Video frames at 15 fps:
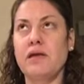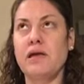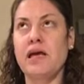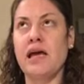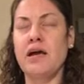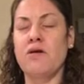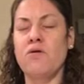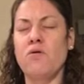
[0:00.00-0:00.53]

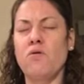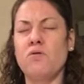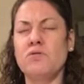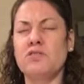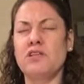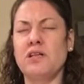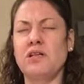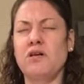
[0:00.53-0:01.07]
it
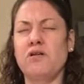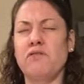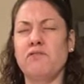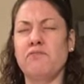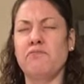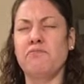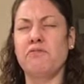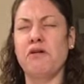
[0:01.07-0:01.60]
caused a lot of
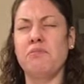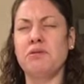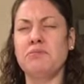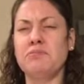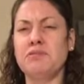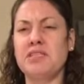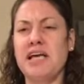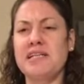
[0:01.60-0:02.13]

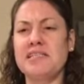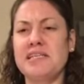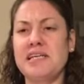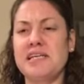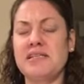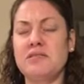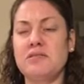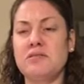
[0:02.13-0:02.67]
problems getting
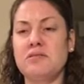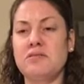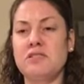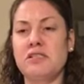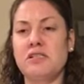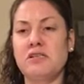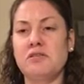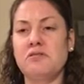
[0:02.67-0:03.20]

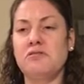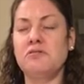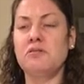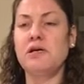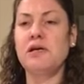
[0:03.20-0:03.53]
into